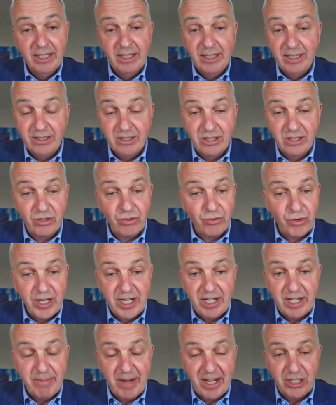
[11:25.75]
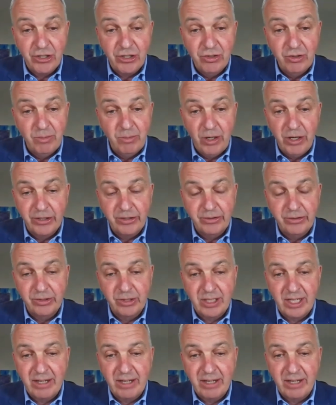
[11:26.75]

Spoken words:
There's 3-dimensional models,